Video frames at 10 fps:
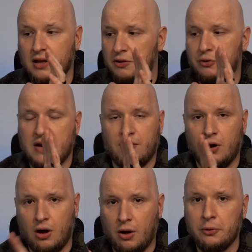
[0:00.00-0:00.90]
You have
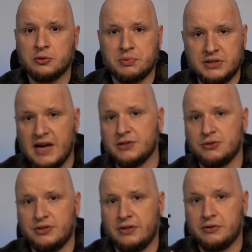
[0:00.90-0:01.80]
all those
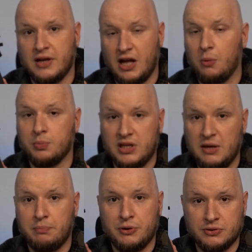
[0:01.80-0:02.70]
protections in there to help
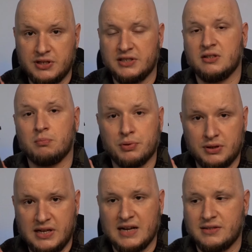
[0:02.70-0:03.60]
keep your system
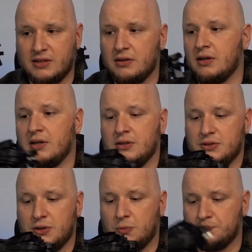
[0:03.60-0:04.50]
protected.
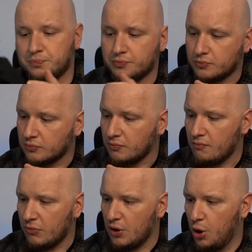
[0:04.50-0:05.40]
So
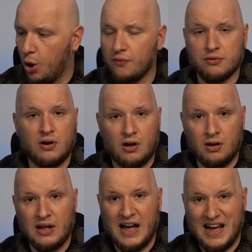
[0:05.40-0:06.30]

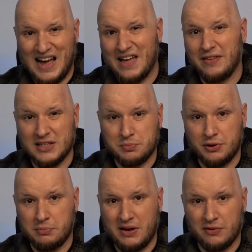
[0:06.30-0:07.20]
overall, I think that's pretty
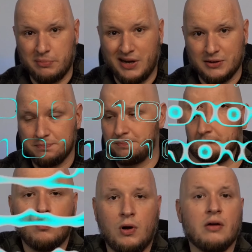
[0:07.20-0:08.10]
good bang for the buck.
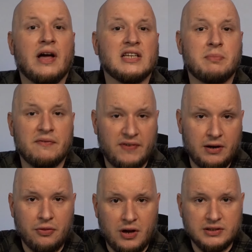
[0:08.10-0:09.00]
Well guys, my
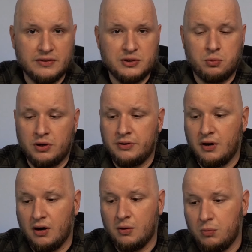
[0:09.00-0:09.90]
final thoughts on this one
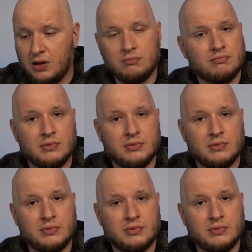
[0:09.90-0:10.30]
are, well,